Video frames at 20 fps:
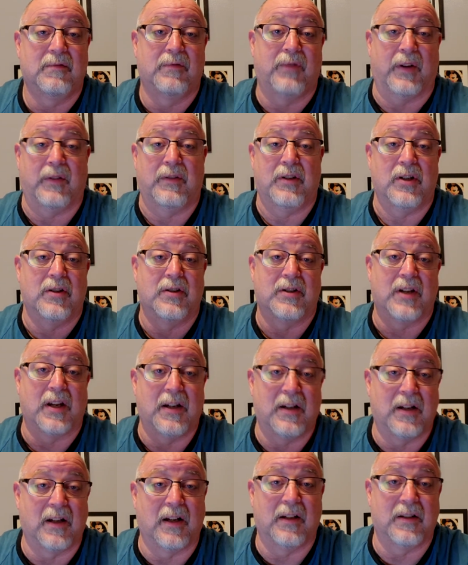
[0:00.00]
50,
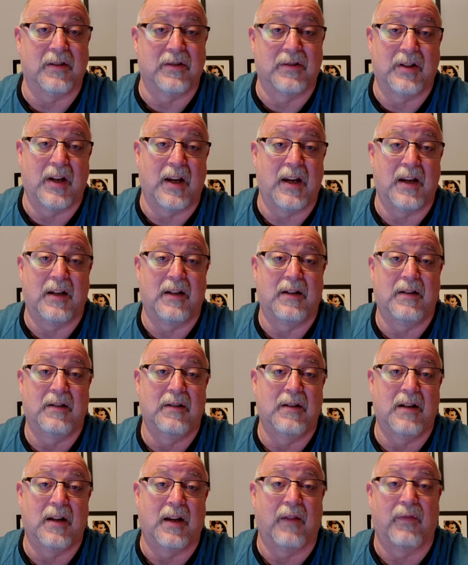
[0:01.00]
you're going to say
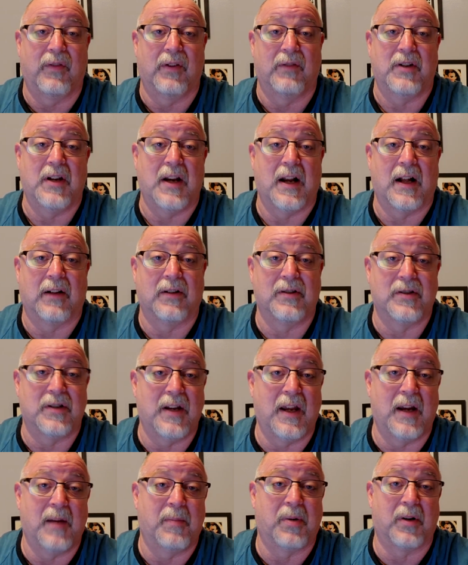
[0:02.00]
you get $50 a
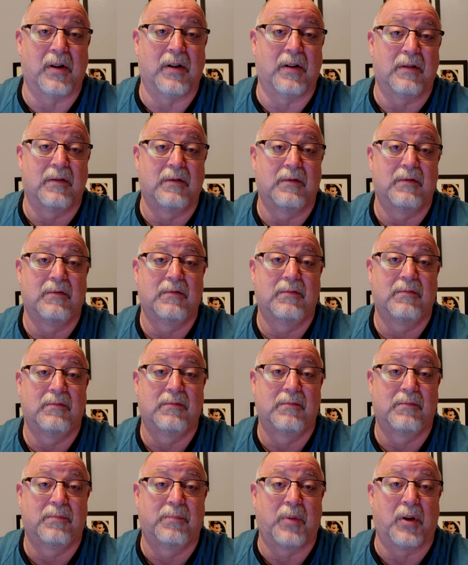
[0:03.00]
day
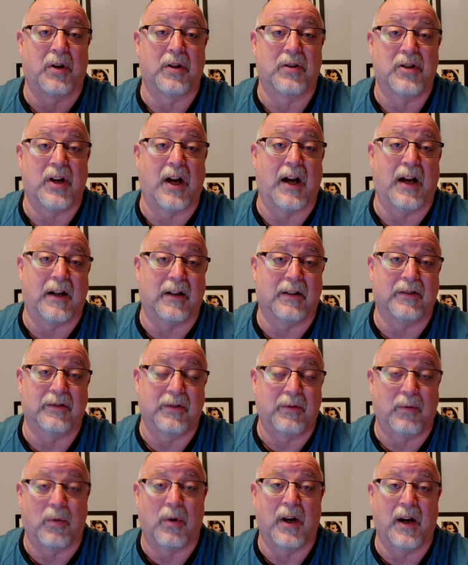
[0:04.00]
per child
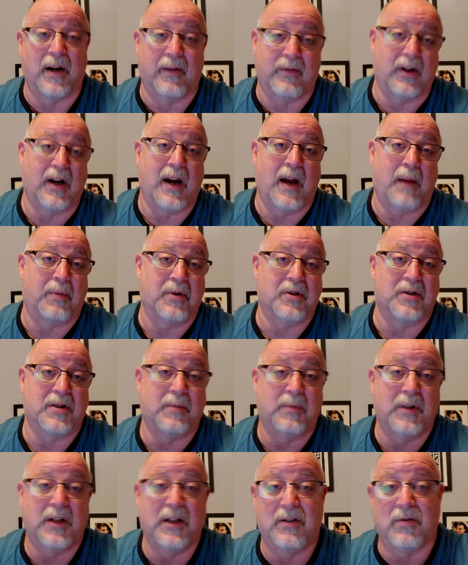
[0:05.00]
or whatever it happens
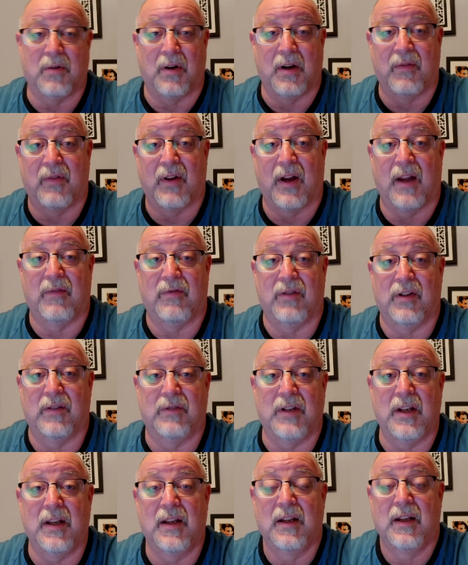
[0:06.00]
to be, 25,
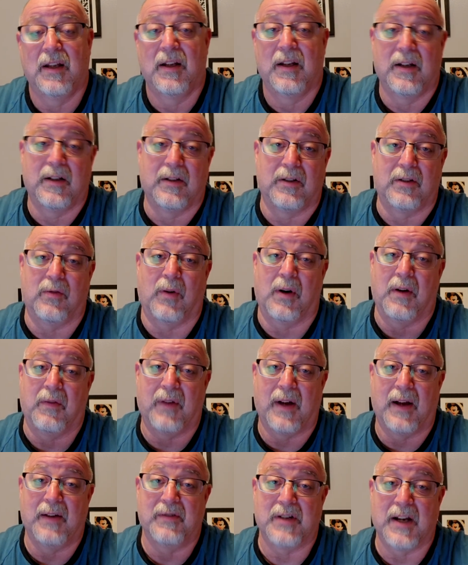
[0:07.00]
50.
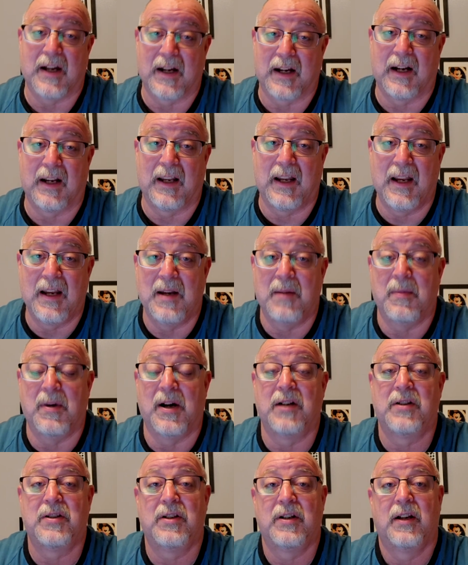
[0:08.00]
25 is not going to get you
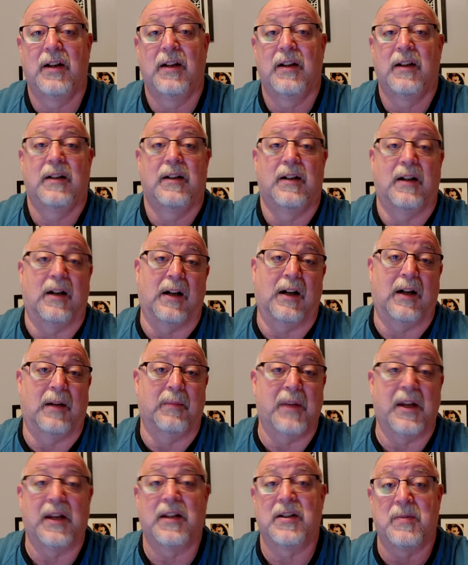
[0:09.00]
much.
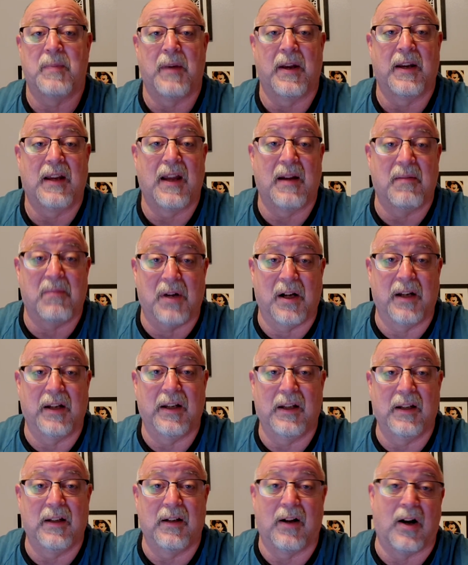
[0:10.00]
They could spend that
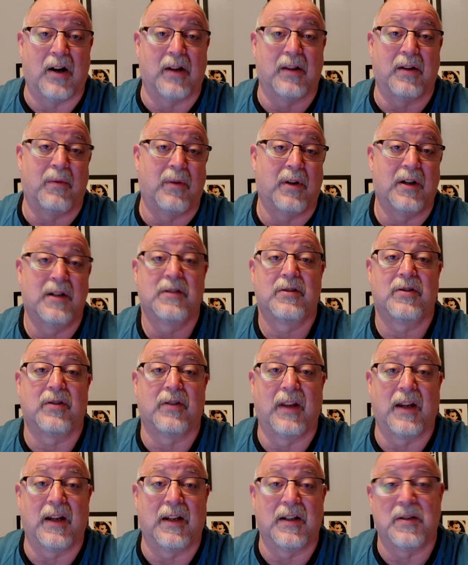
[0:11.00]
money all at once, or
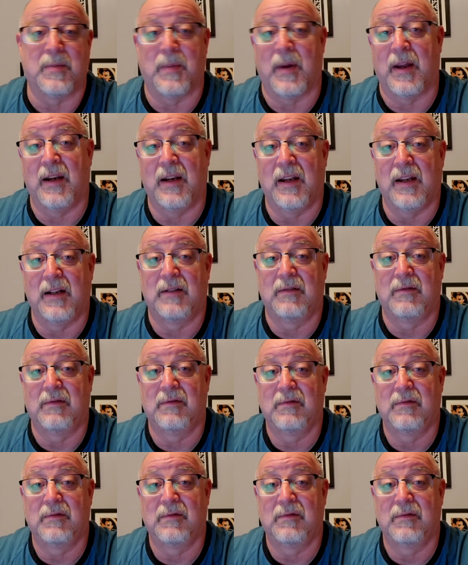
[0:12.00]
they can spend it